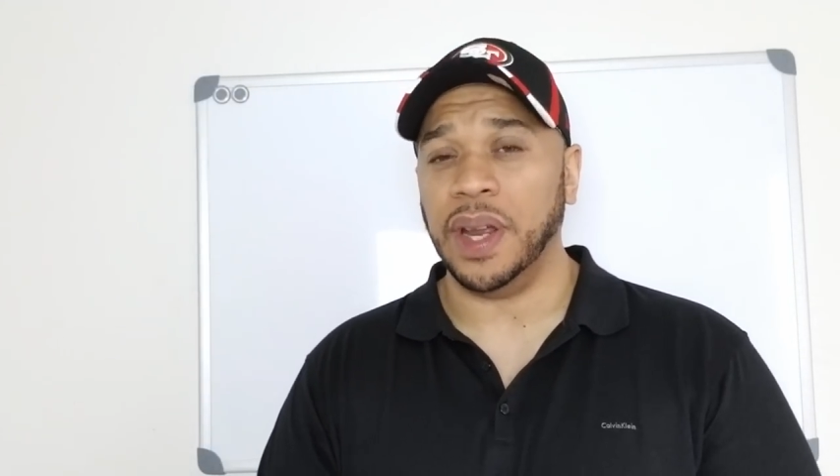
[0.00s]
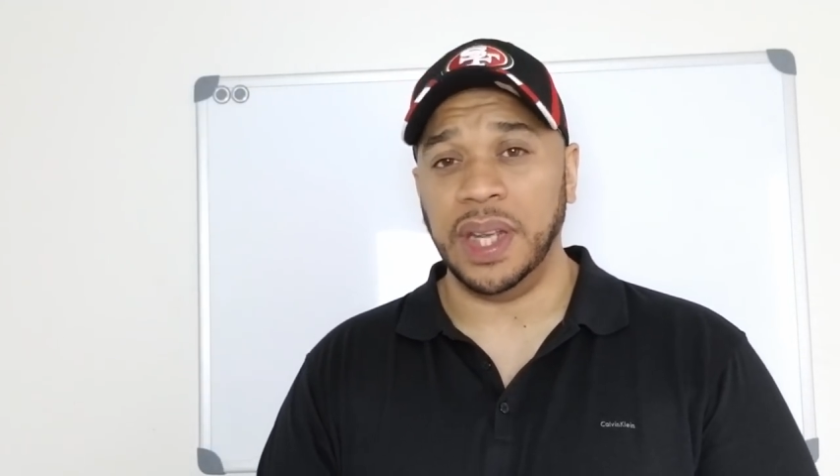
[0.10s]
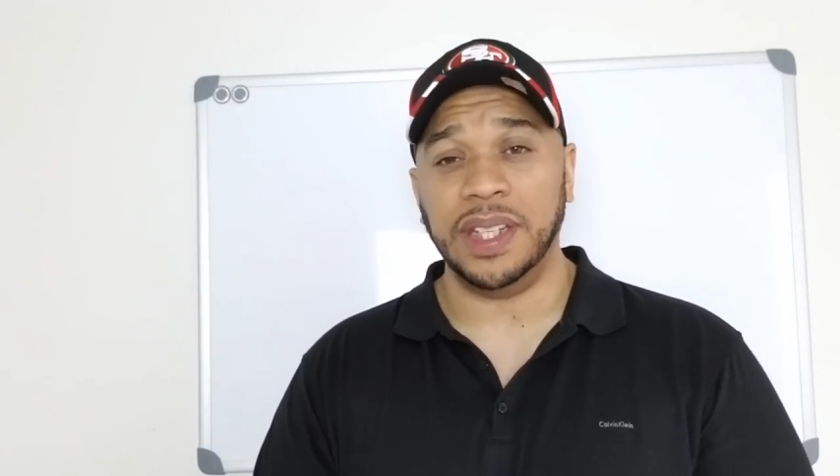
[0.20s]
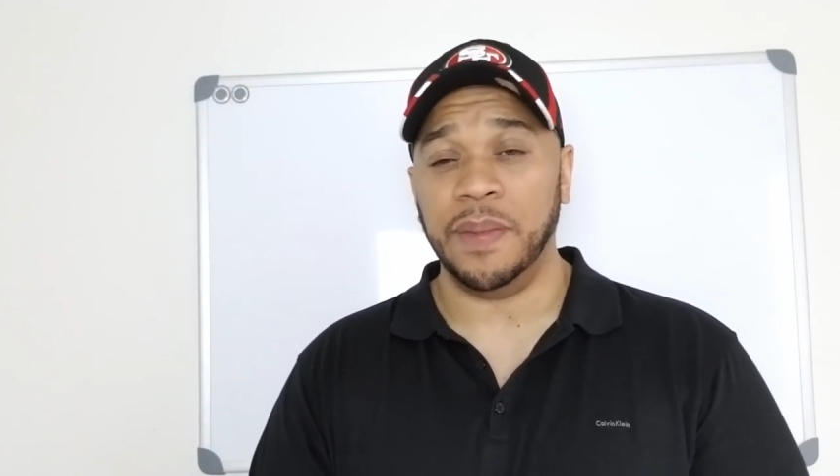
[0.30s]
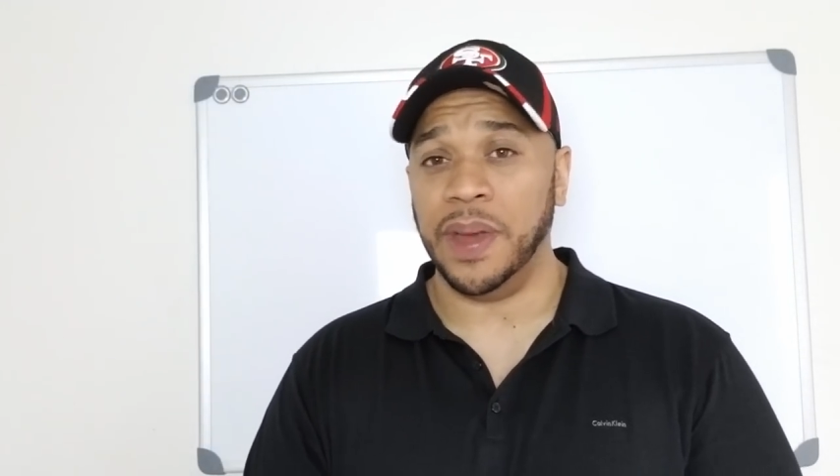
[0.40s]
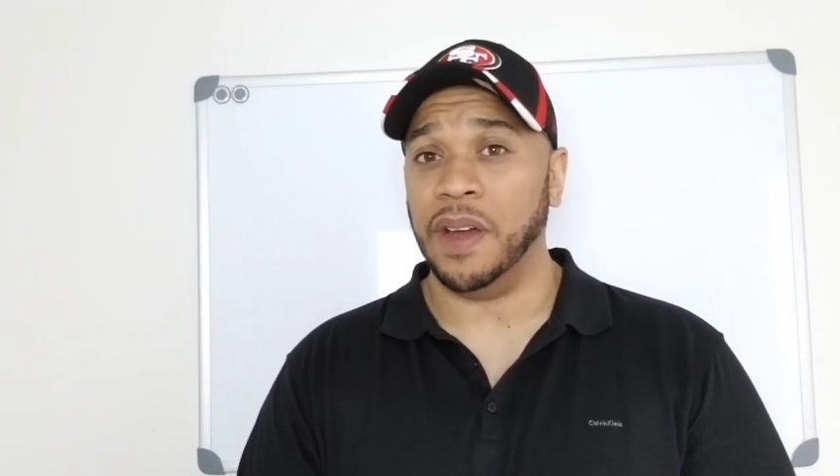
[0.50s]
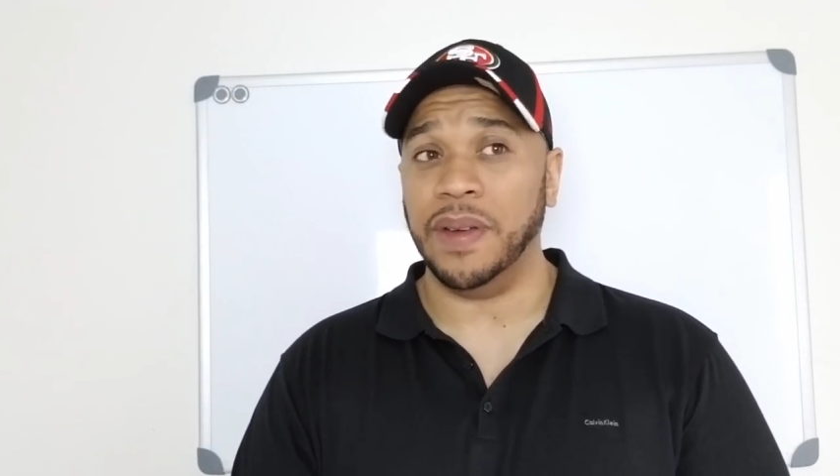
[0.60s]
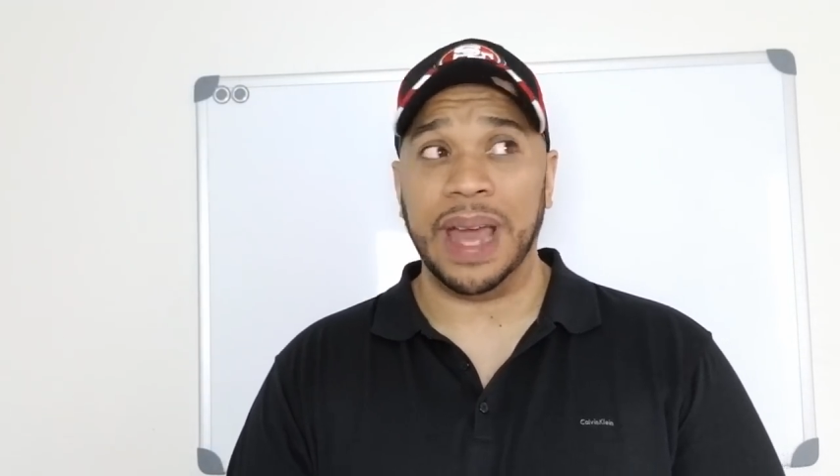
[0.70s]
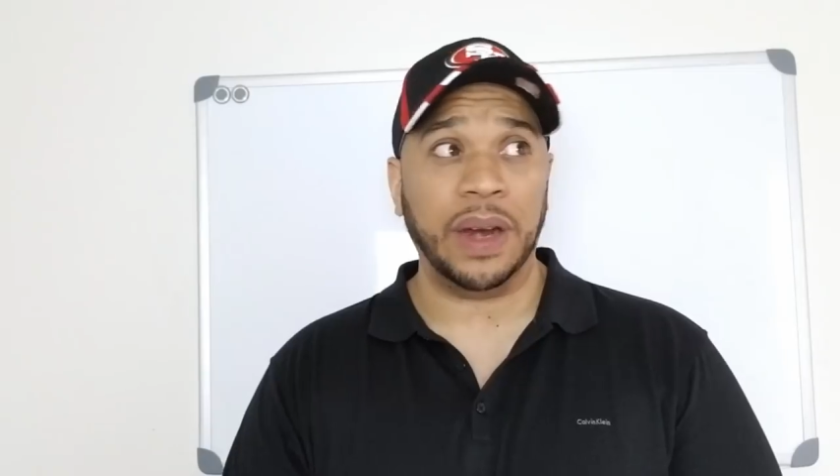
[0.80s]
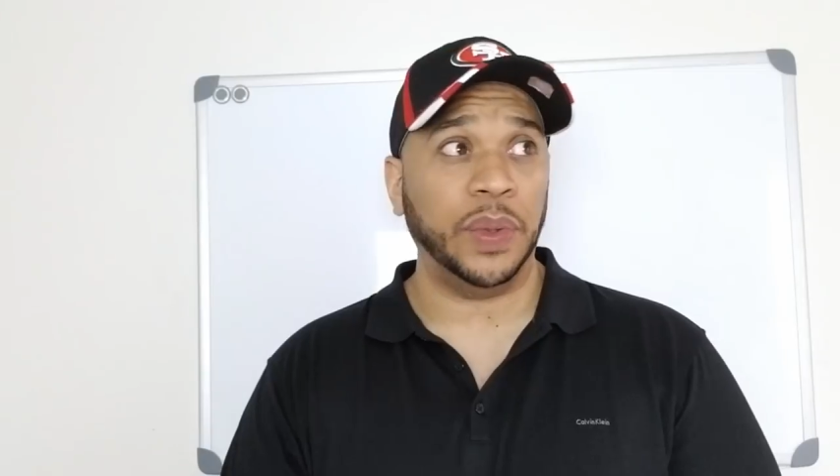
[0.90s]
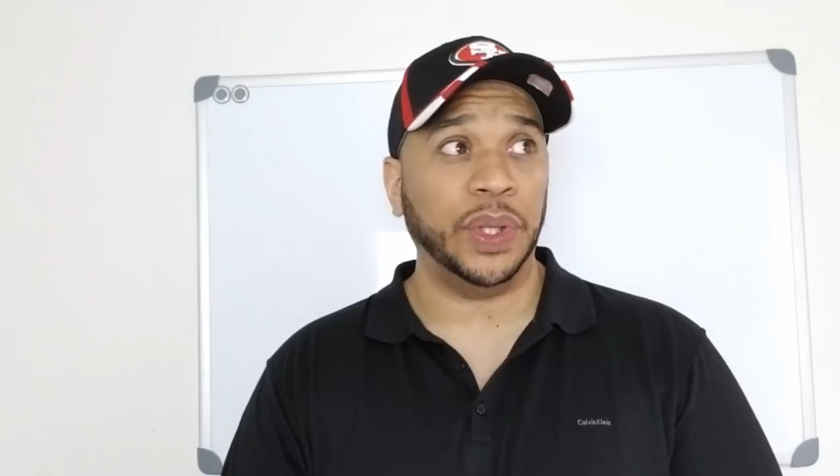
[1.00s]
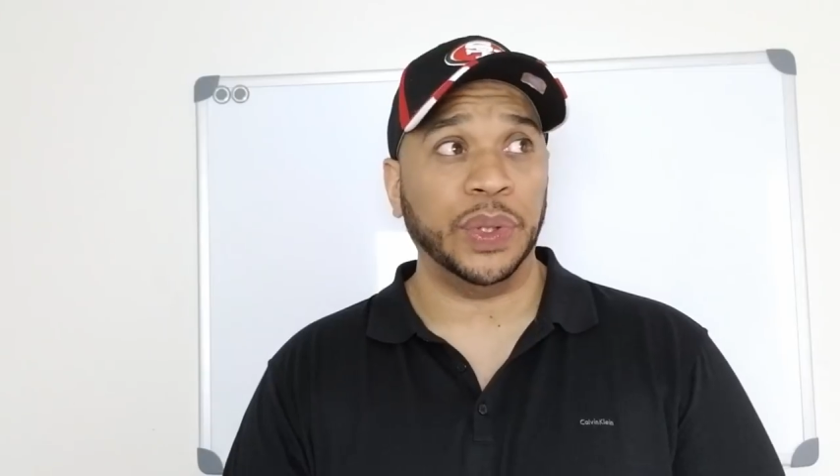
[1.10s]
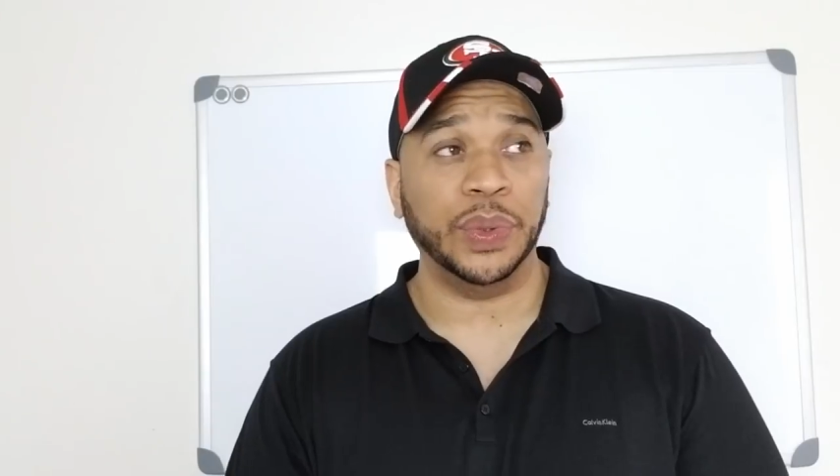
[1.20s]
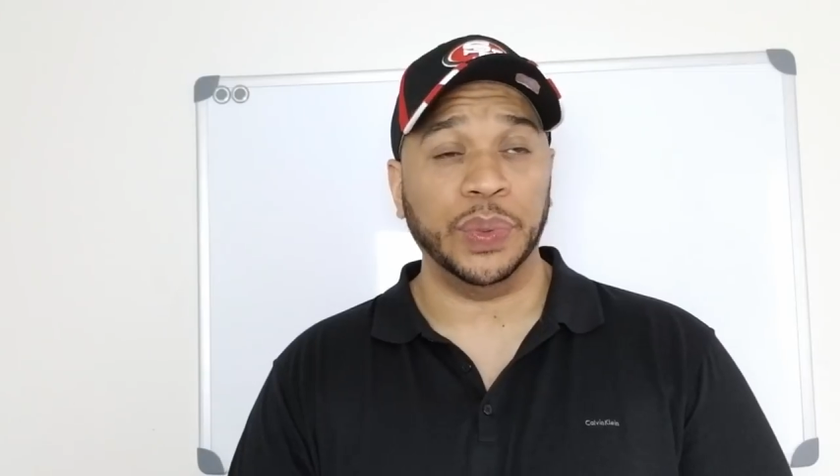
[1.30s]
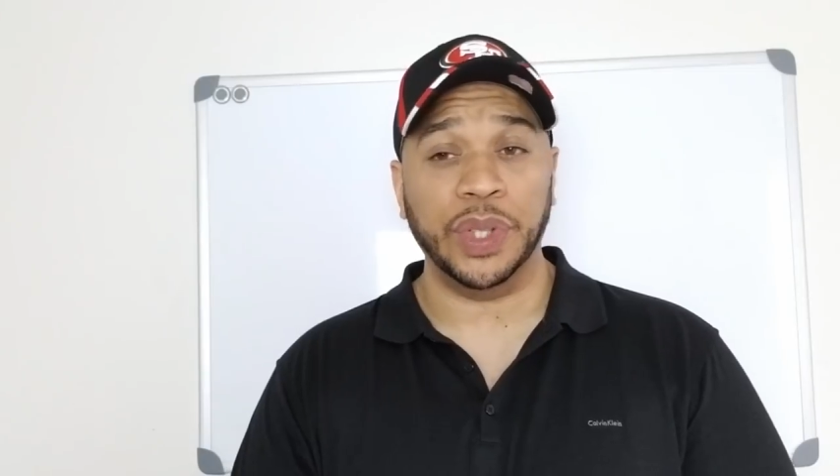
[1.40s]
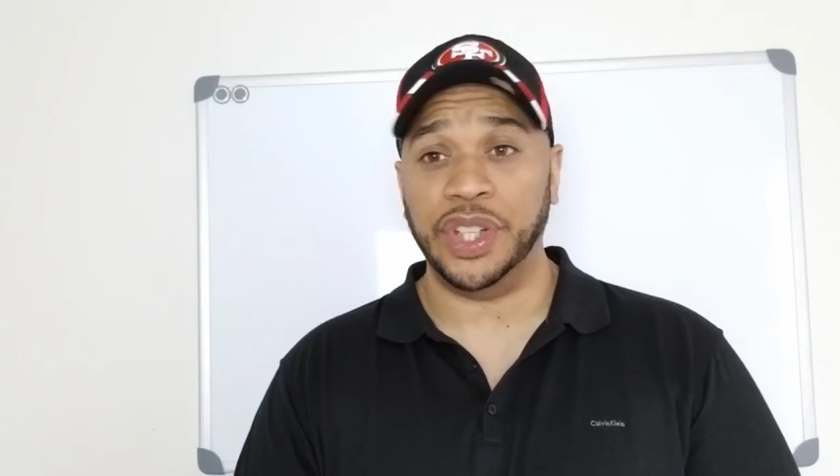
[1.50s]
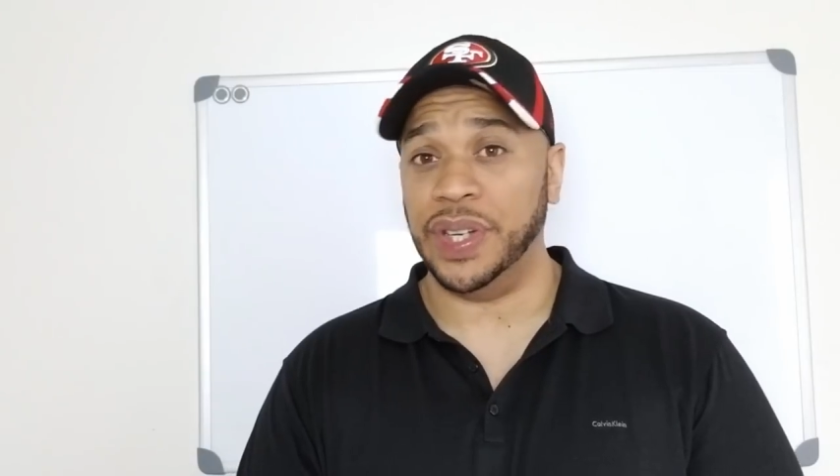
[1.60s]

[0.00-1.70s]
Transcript: And he said, Melvin, I don't know what